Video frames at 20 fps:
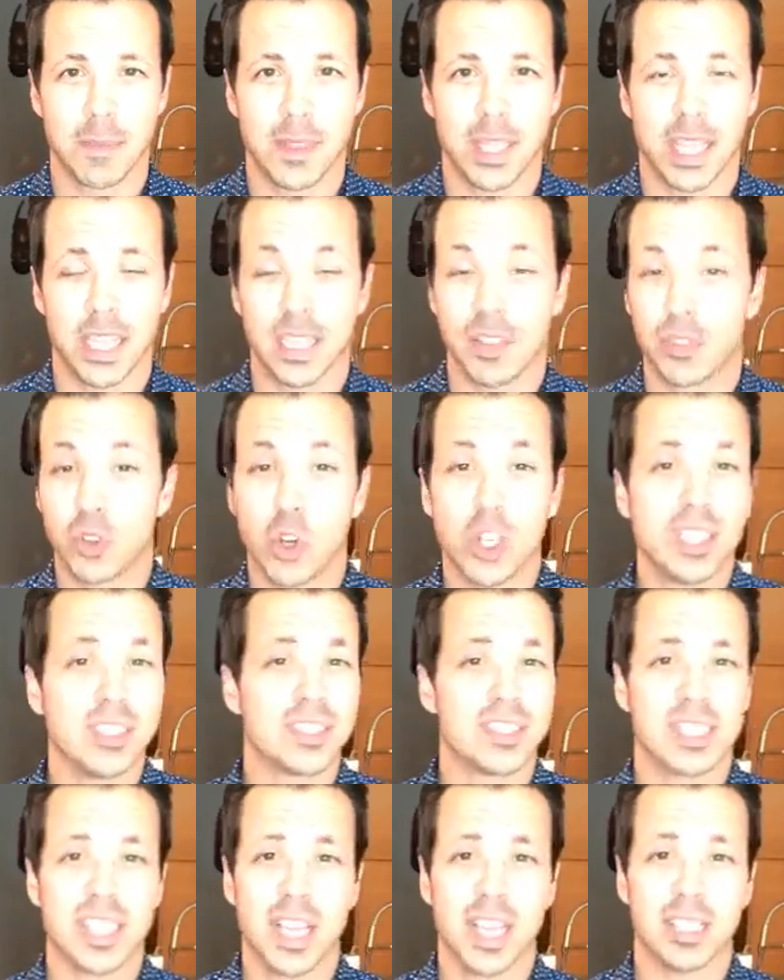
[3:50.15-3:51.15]
And if you're in
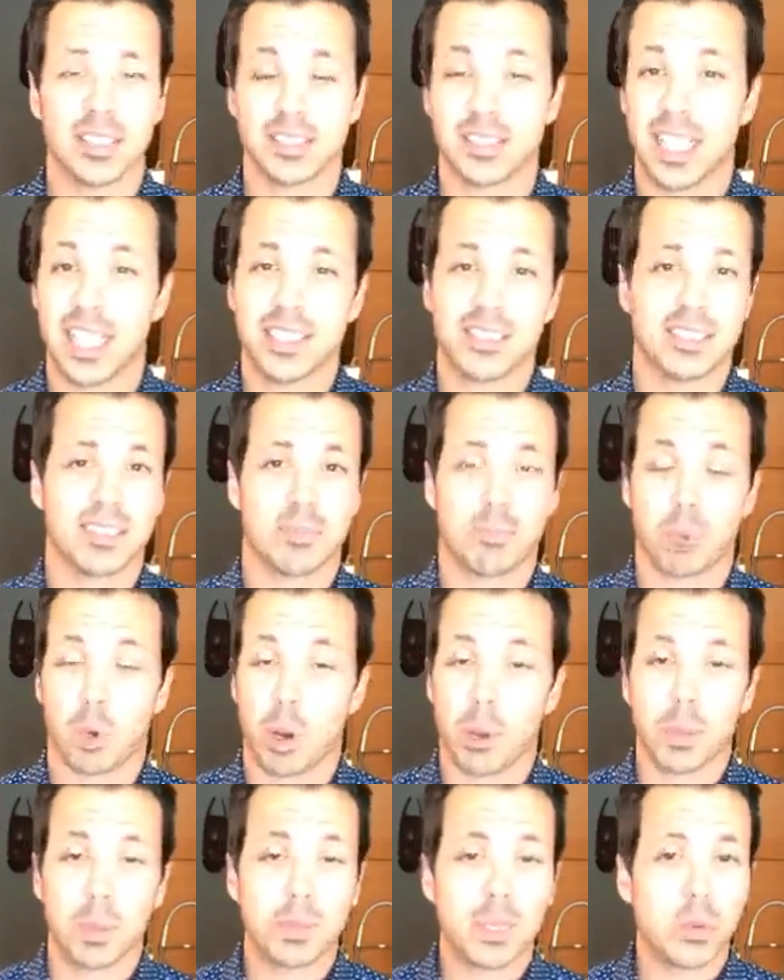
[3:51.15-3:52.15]
sales, that's
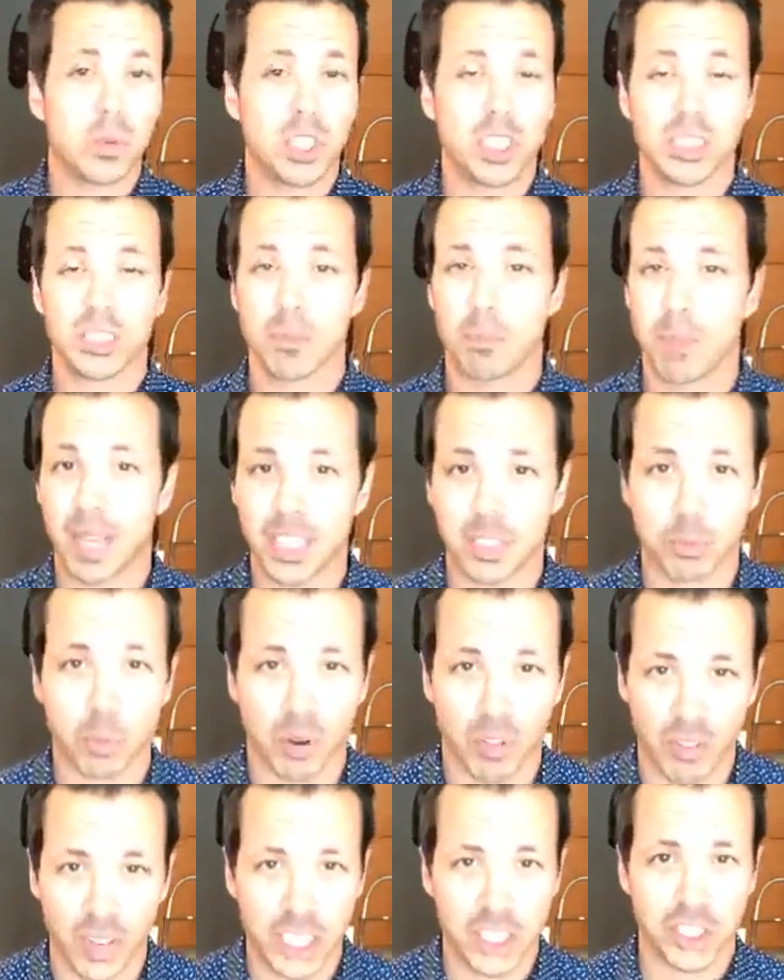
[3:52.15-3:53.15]
probably one of the best
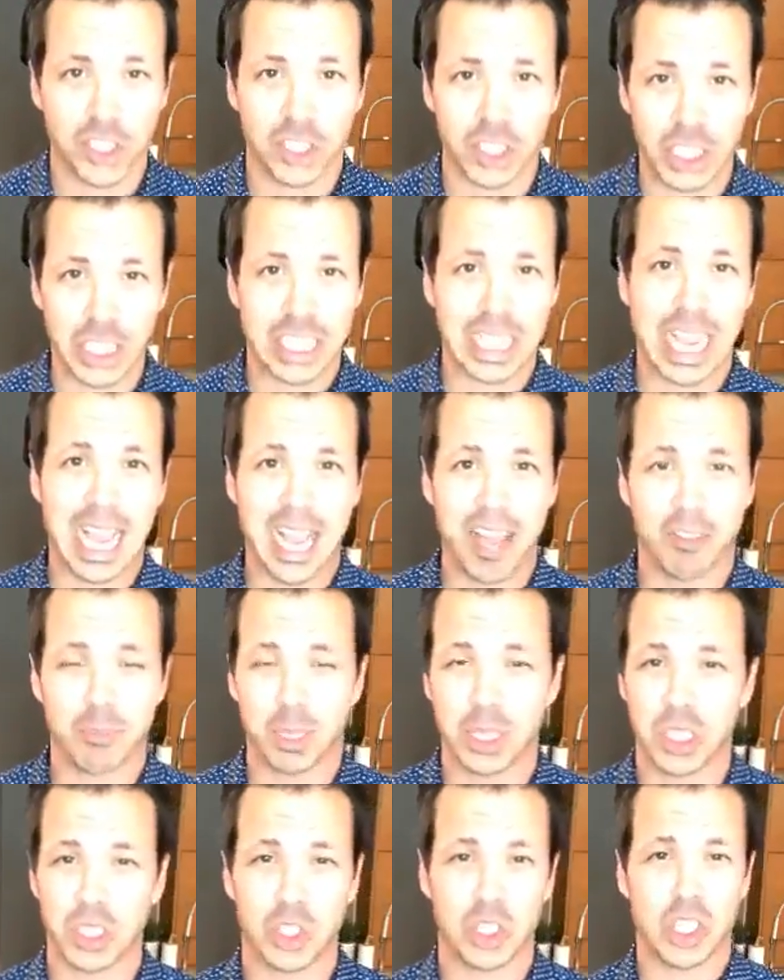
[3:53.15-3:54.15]
professions you can have
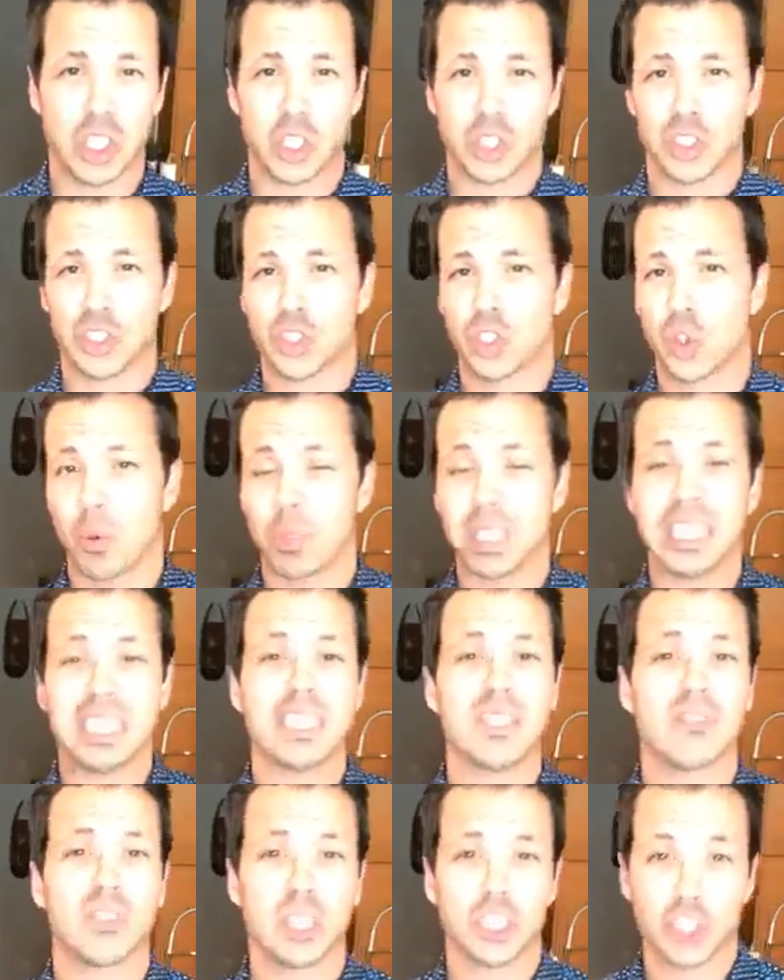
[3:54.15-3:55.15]
because there's so many
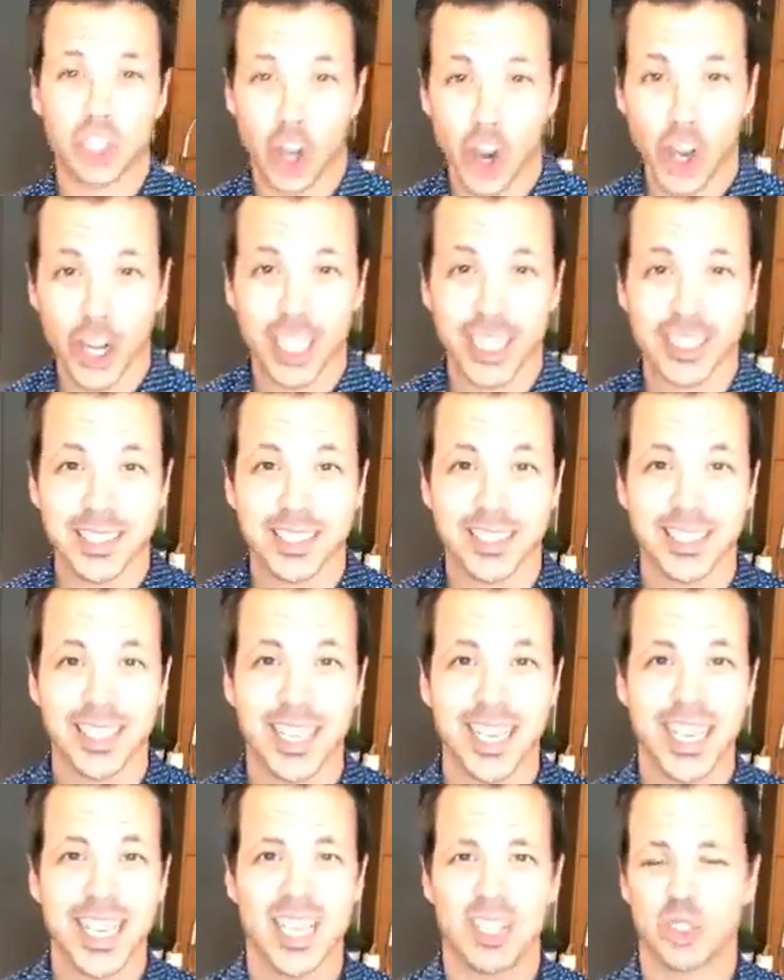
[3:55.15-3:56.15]
different targets.
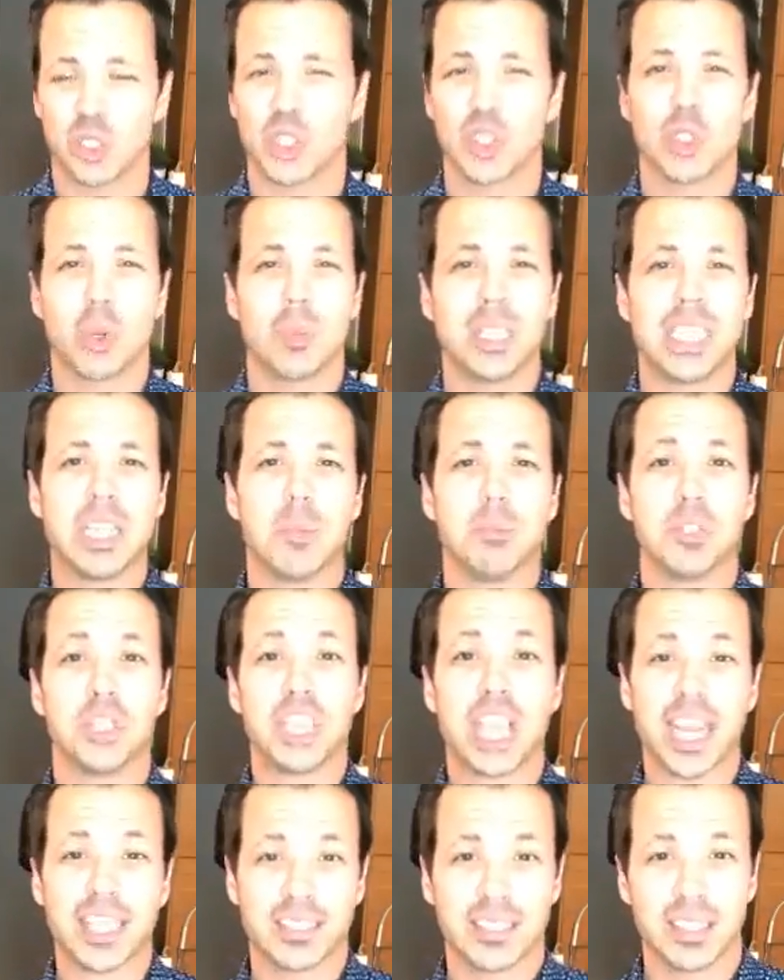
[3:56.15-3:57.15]
There's so many
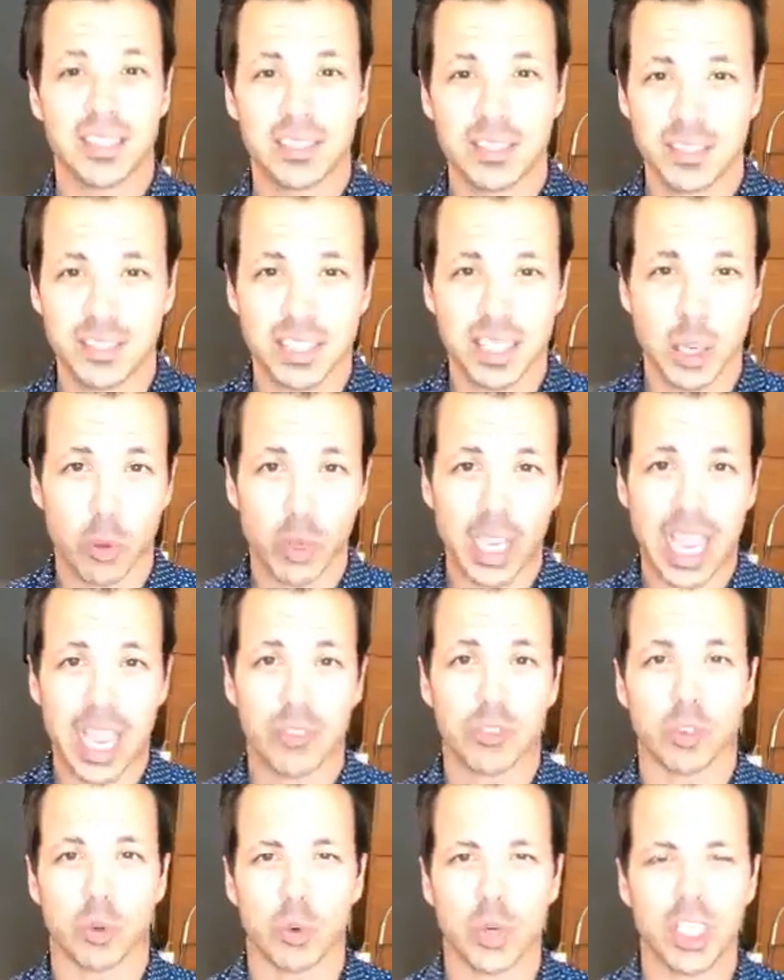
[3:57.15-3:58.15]
objectives that we
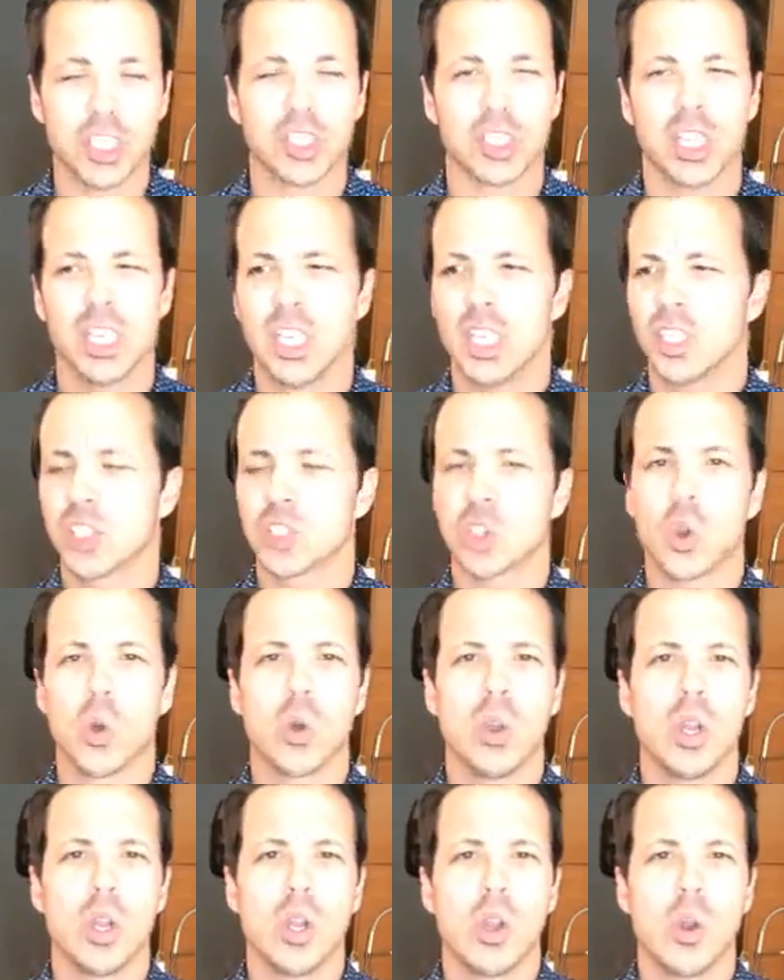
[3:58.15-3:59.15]
have to reach.
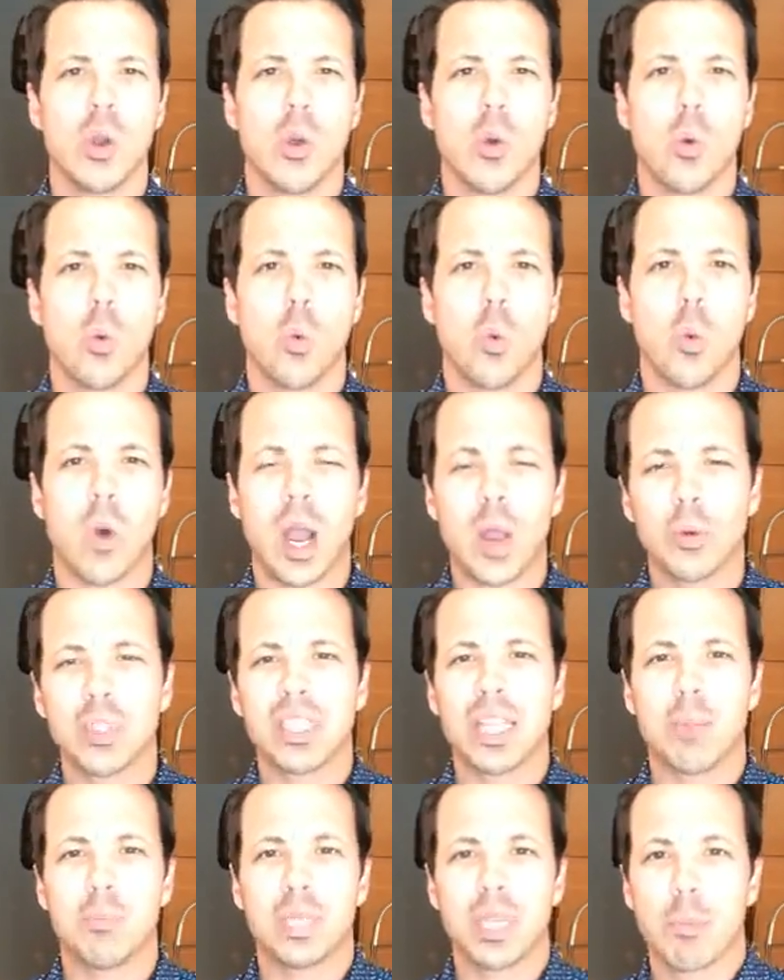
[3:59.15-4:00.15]
So why would
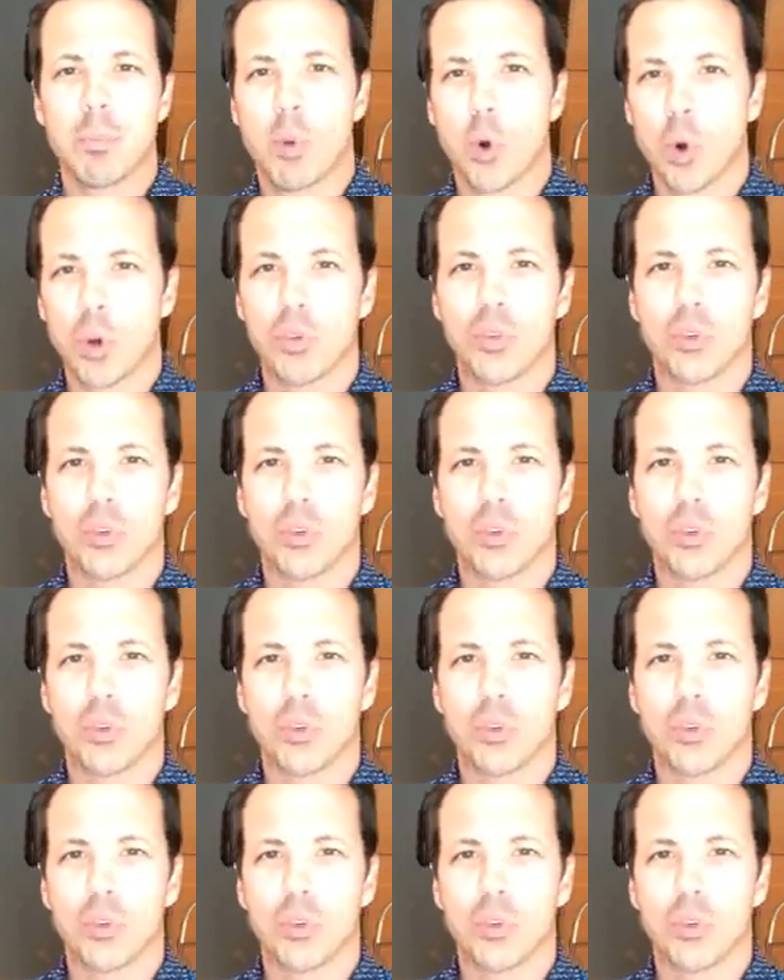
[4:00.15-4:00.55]
that be important